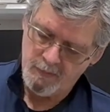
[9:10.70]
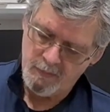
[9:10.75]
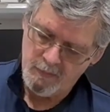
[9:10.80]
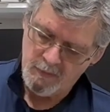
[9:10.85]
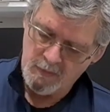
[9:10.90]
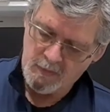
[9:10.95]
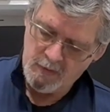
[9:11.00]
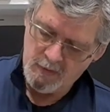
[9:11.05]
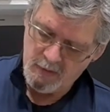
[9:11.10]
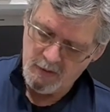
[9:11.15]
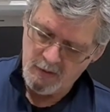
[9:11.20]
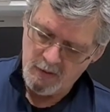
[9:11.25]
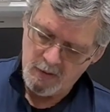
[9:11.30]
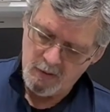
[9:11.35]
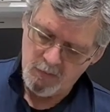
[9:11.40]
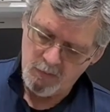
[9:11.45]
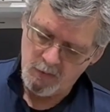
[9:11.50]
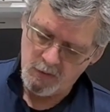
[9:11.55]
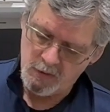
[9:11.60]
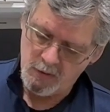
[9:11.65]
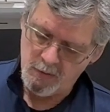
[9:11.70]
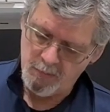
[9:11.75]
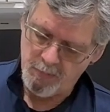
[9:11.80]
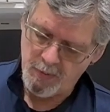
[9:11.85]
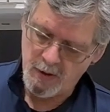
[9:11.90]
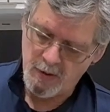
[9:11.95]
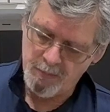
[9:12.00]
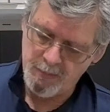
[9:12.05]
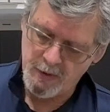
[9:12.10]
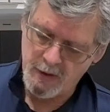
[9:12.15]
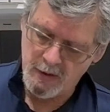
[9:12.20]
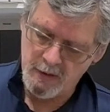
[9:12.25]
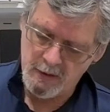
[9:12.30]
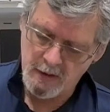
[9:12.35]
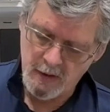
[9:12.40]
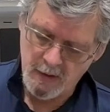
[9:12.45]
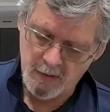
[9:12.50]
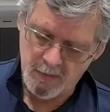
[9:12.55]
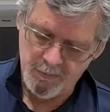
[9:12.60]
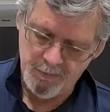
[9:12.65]
and we're going to pop that
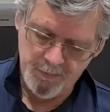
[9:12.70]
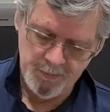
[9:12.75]
down.